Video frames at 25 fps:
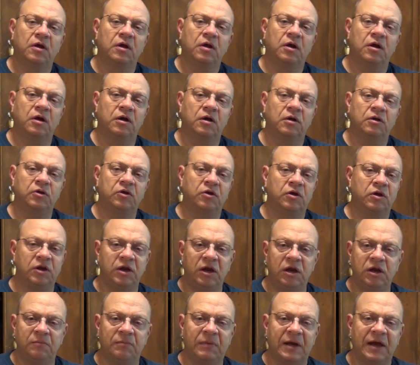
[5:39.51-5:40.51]
You could
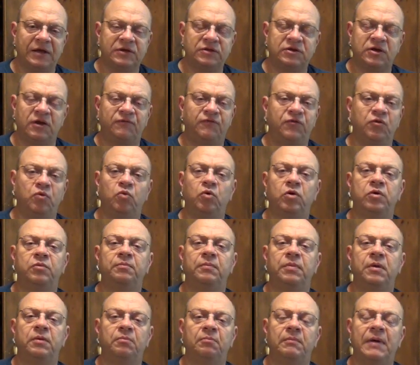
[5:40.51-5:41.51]
eat it by itself. You
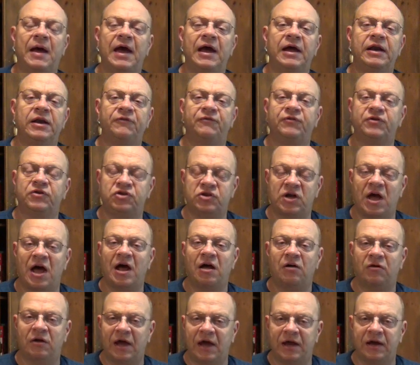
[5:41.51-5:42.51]
wouldn't mind if a
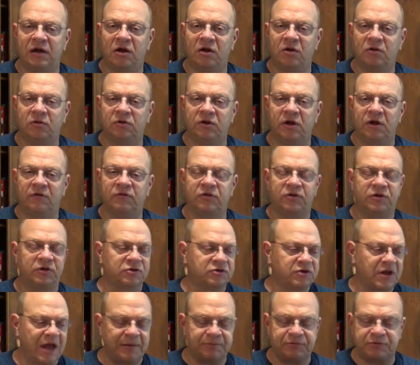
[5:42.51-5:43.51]
child got a hold of it.
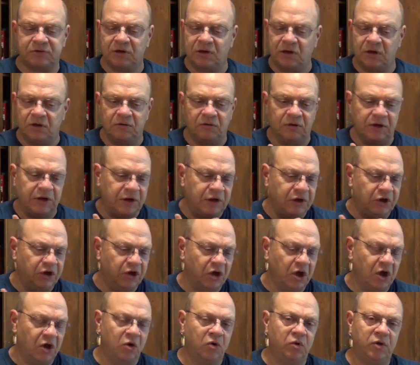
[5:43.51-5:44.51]
There's absolutely
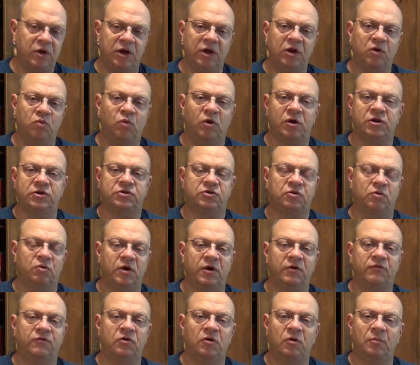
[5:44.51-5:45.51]
no heat
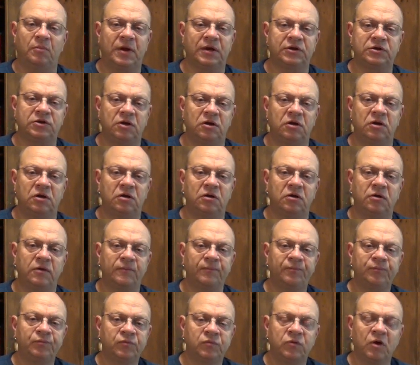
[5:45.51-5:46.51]
whatsoever on my tongue,
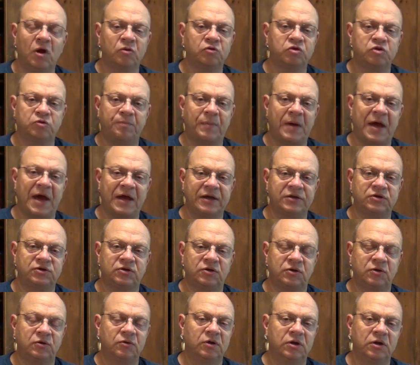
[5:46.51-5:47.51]
no spice
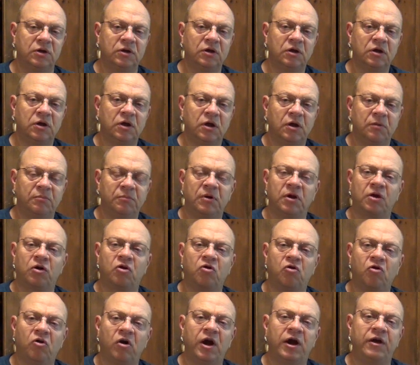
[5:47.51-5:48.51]
to it, but a
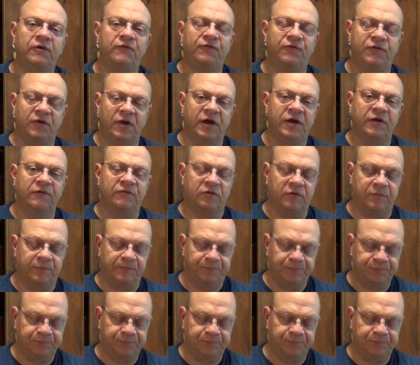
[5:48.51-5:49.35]
great flavor.